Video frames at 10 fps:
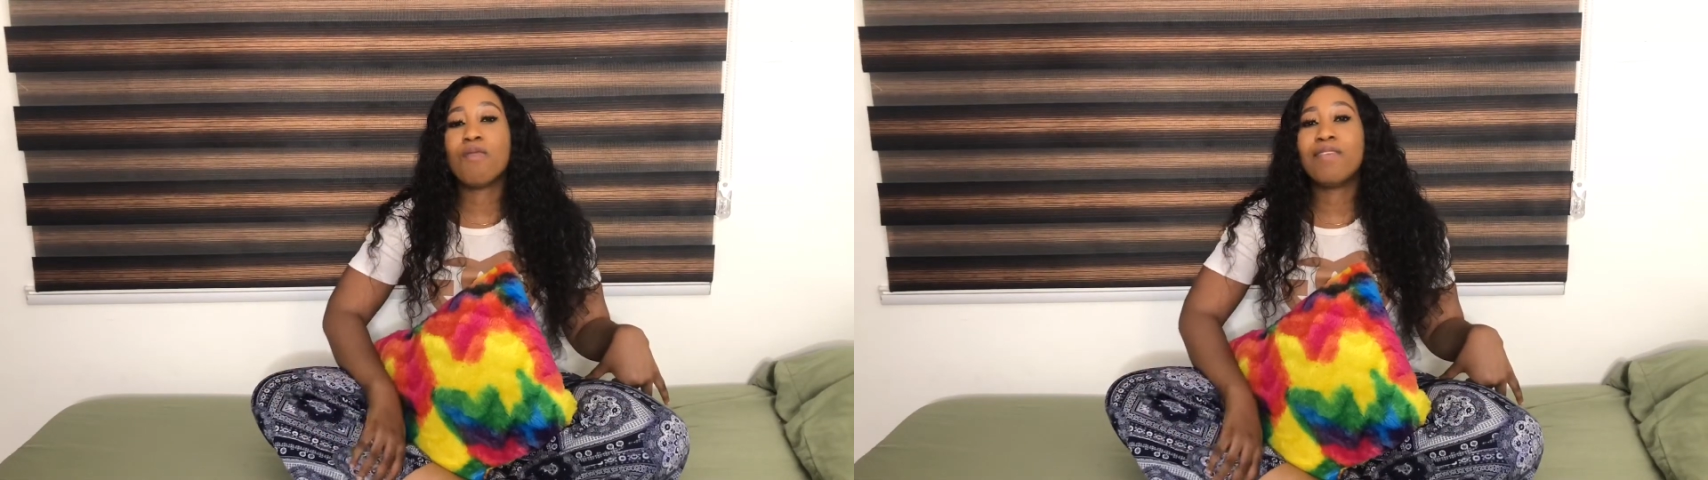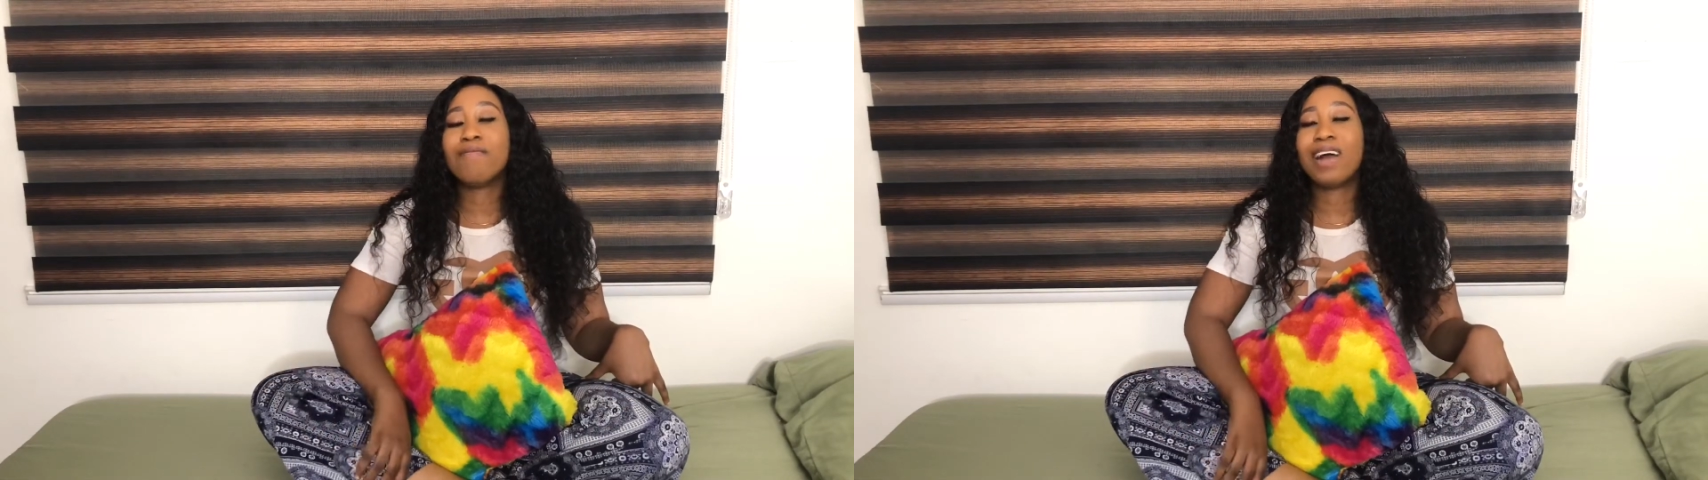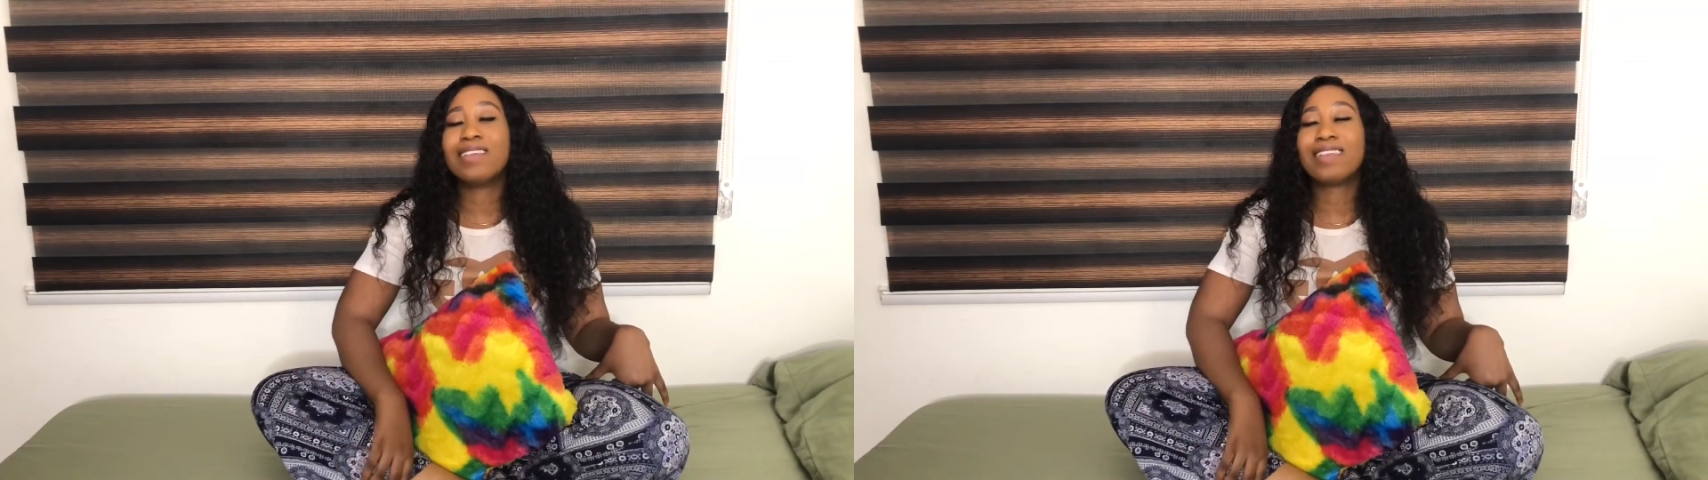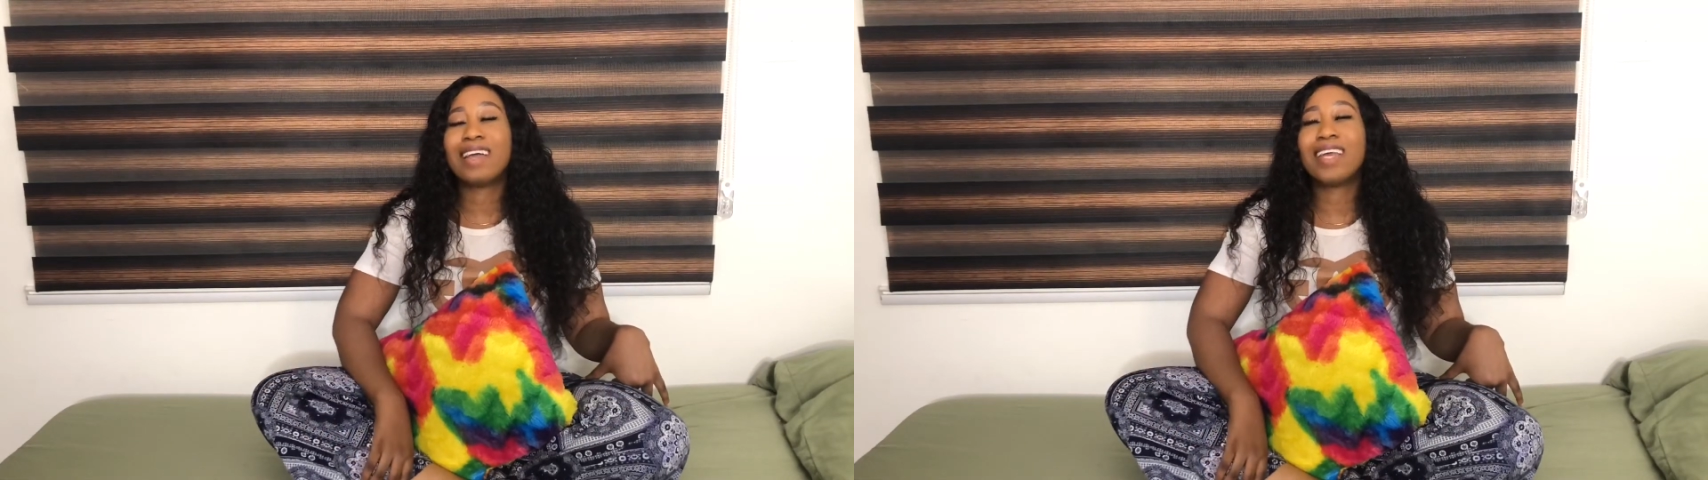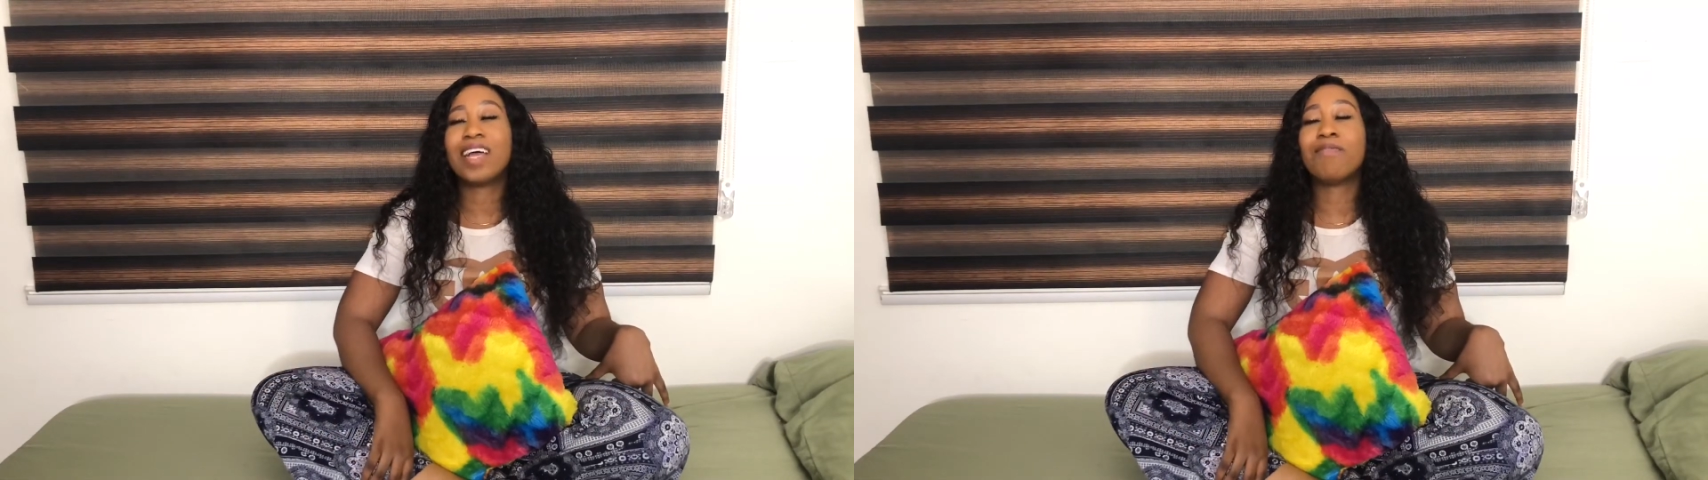revised
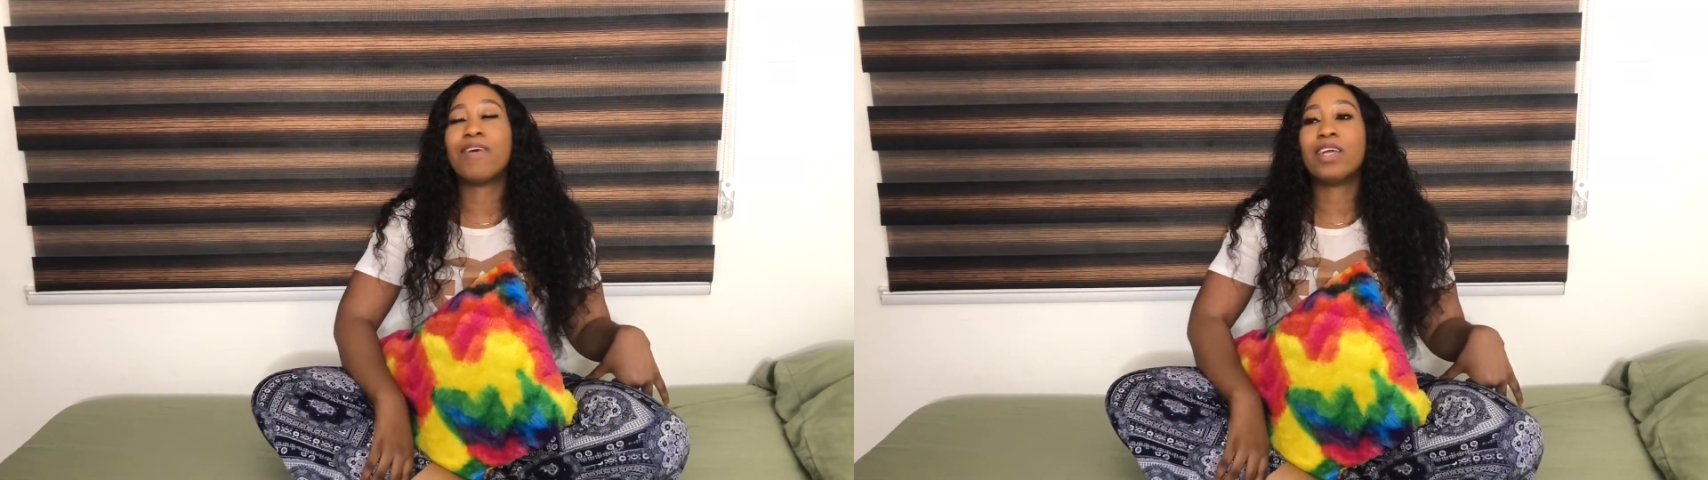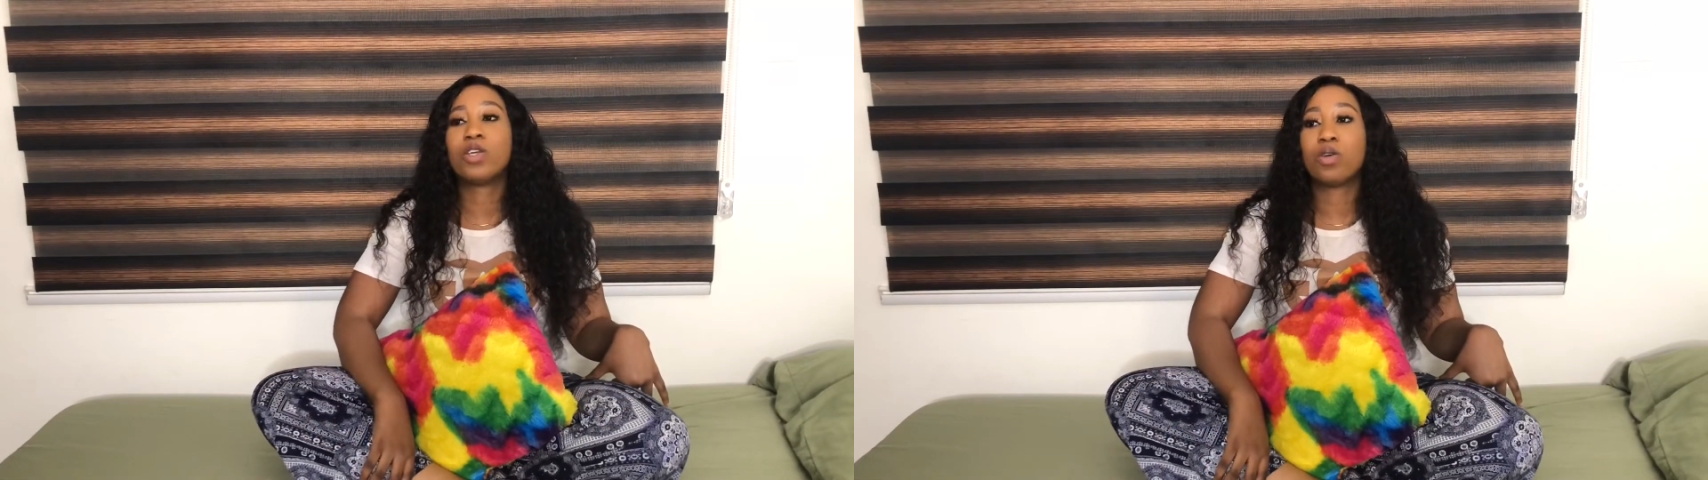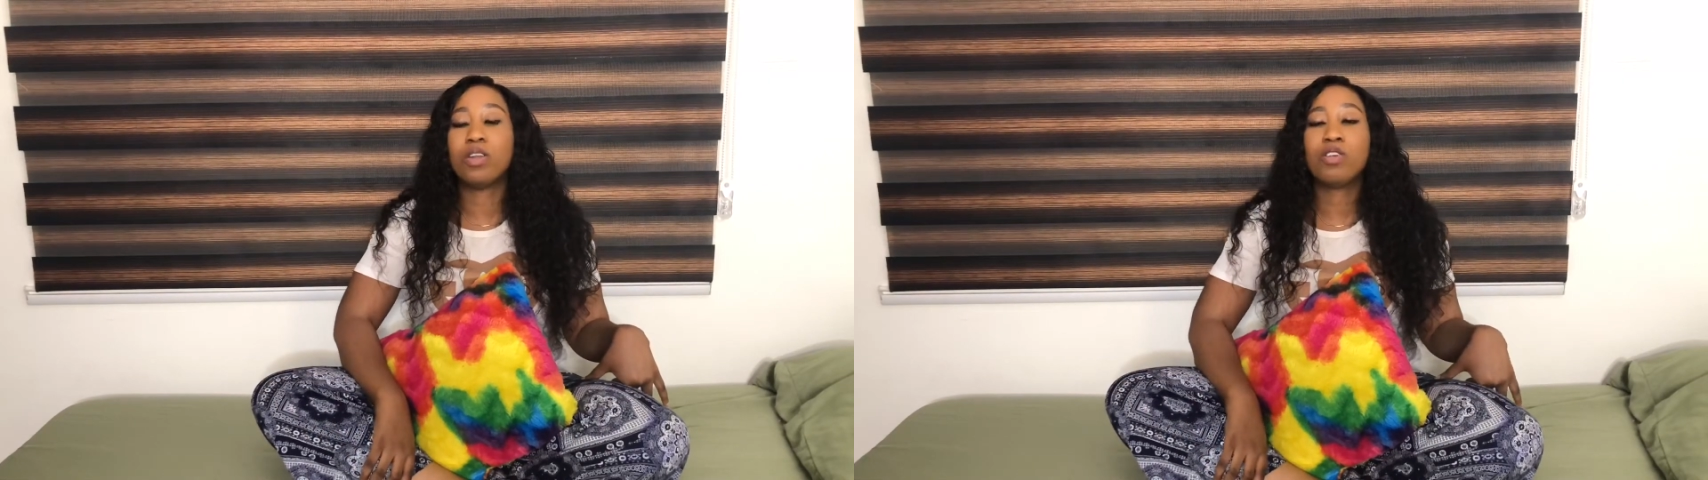standard version.